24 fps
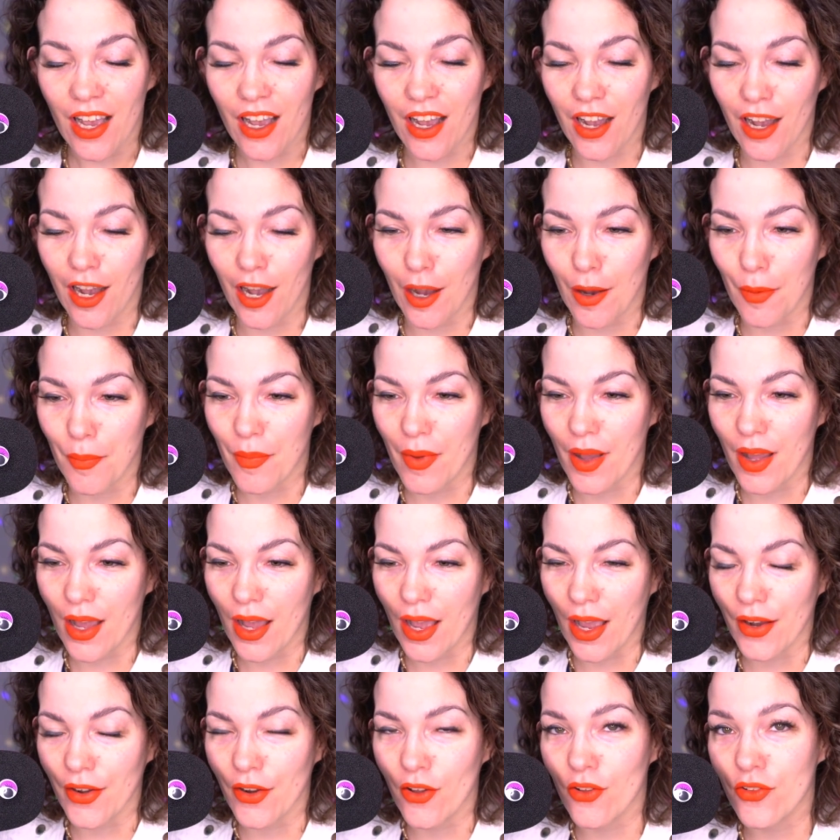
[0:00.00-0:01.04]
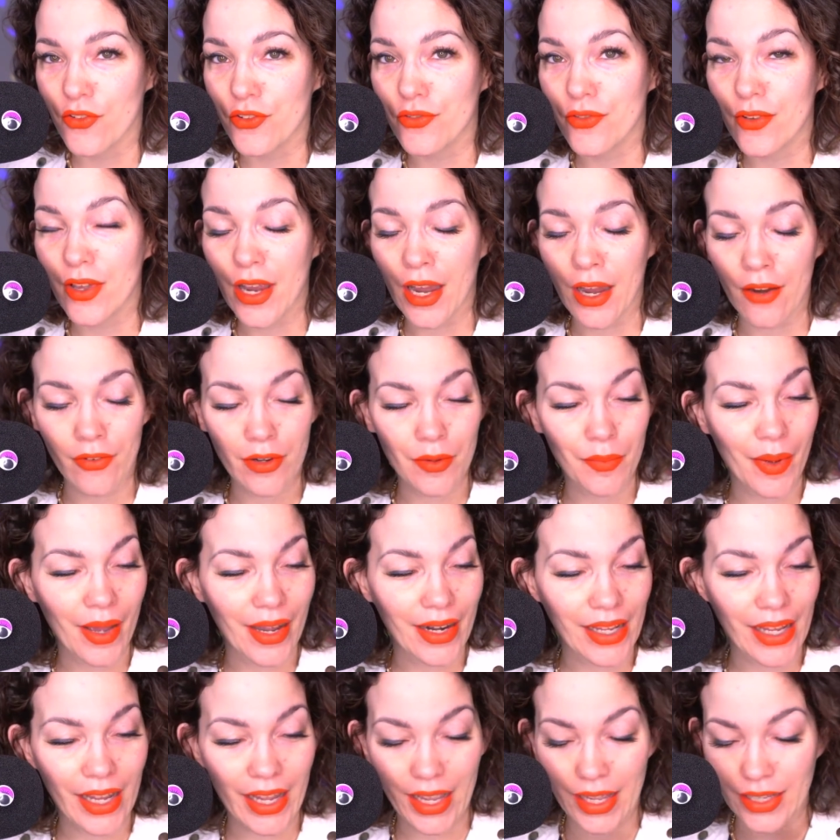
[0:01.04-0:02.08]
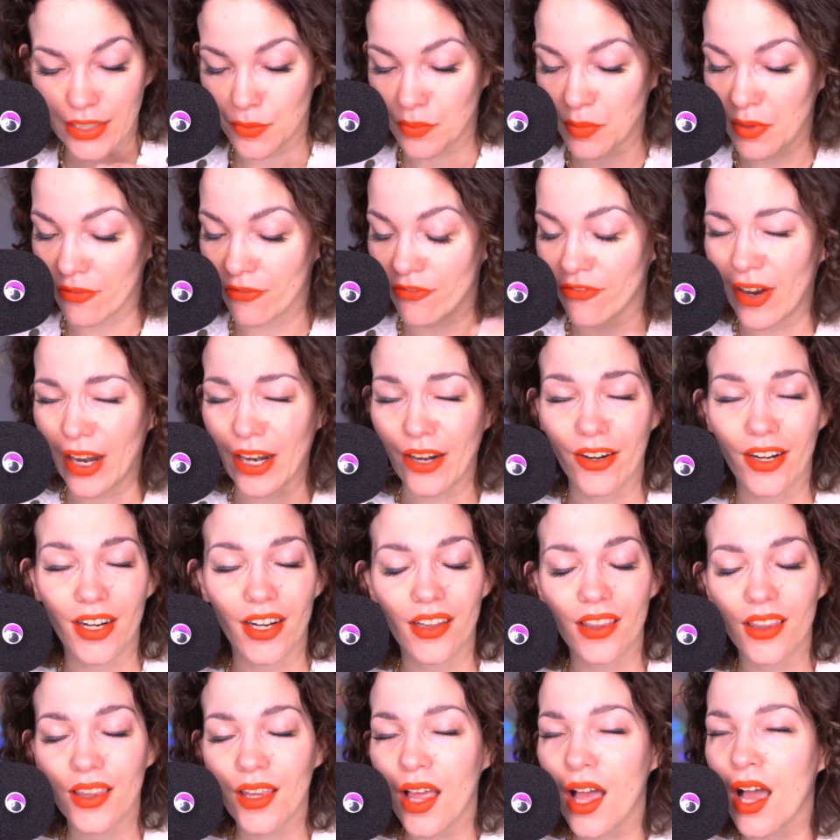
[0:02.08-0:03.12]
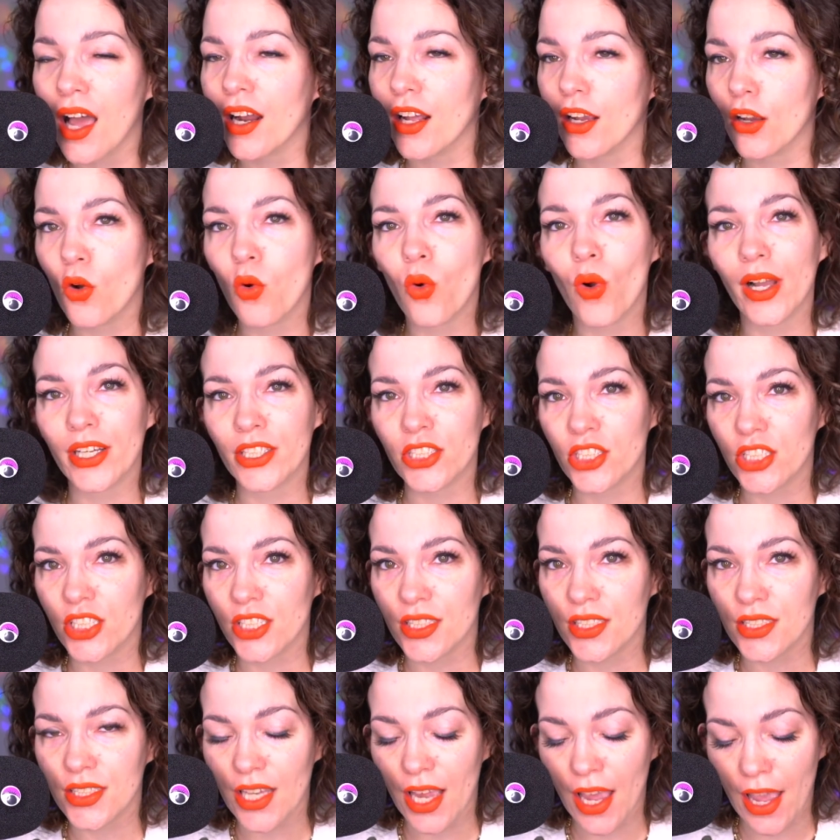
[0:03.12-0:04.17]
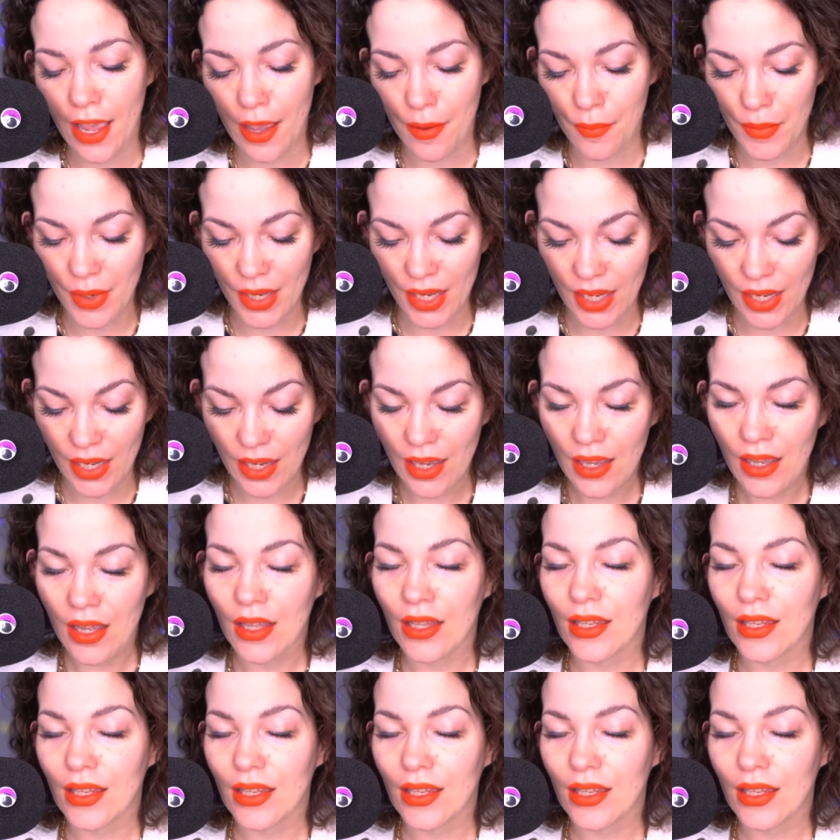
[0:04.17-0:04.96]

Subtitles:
I know everybody has been firing a lot of questions at me.